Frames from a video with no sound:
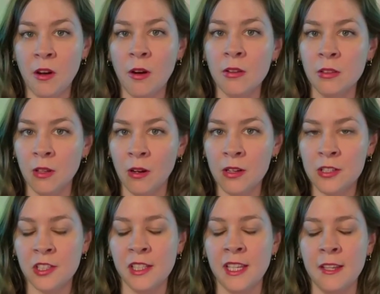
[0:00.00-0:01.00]
are
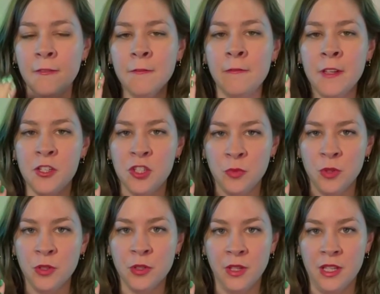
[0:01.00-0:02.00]
largely
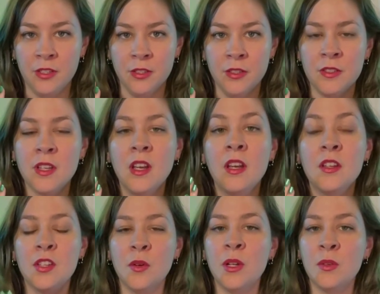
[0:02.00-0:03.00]
visual creatures,
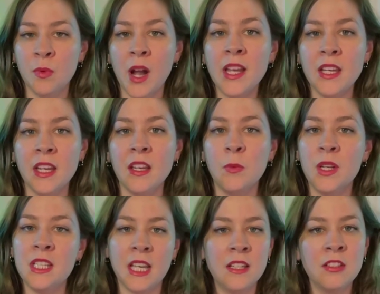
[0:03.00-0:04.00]
so in writing, we
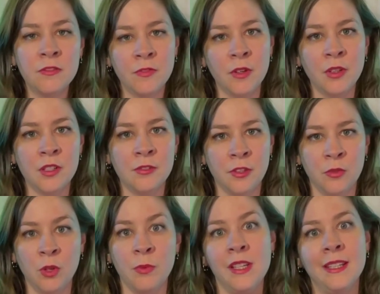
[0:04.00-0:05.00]
tend to focus on
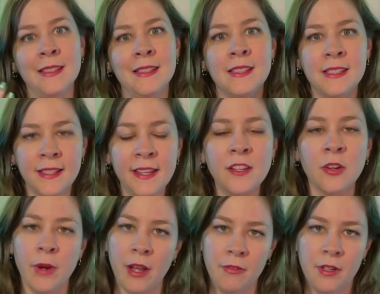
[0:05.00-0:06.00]
what we can see
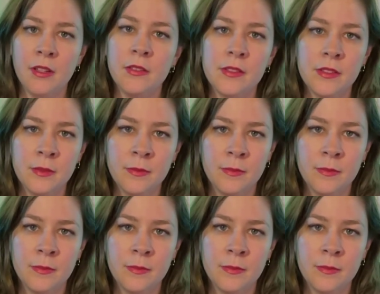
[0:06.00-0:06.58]
around us.